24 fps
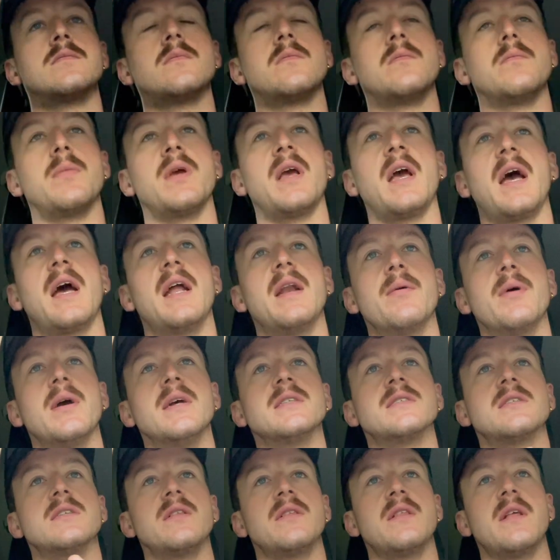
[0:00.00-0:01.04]
But yeah,
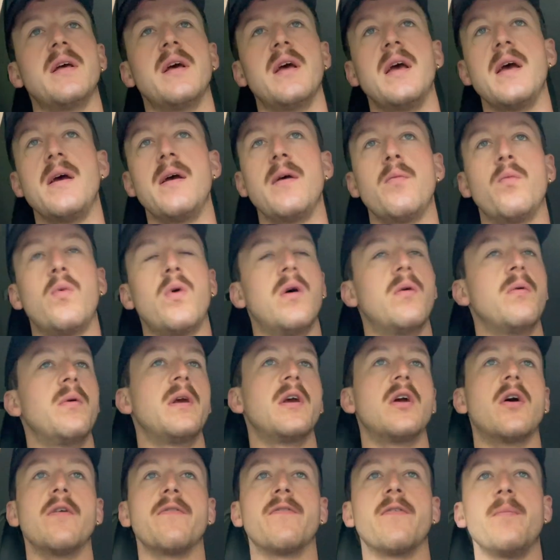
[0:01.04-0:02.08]
anyways, what we
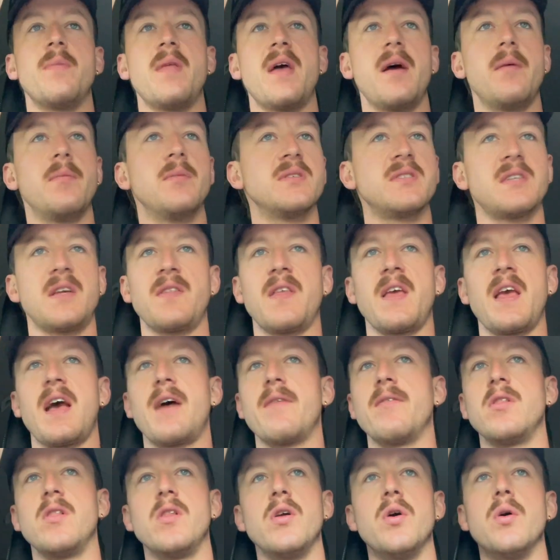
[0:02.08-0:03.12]
got from them is that they
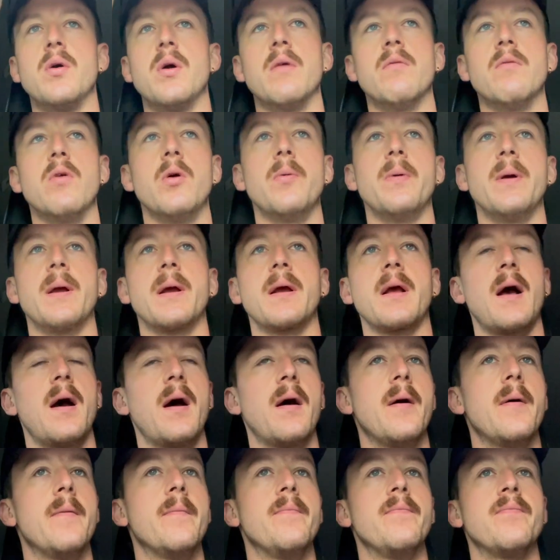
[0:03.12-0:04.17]
have a
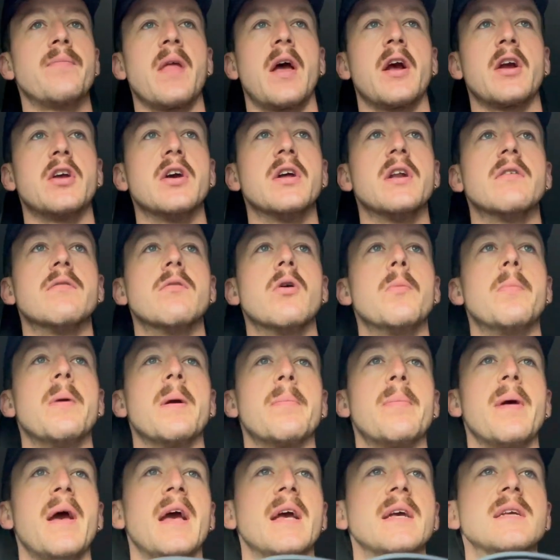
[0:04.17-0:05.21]
good
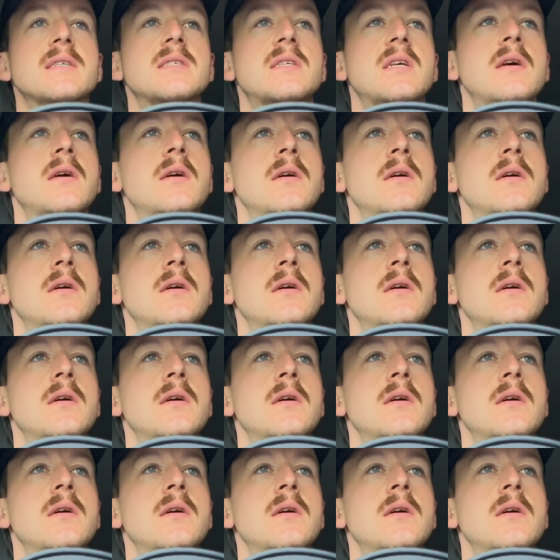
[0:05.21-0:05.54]
aerobic base,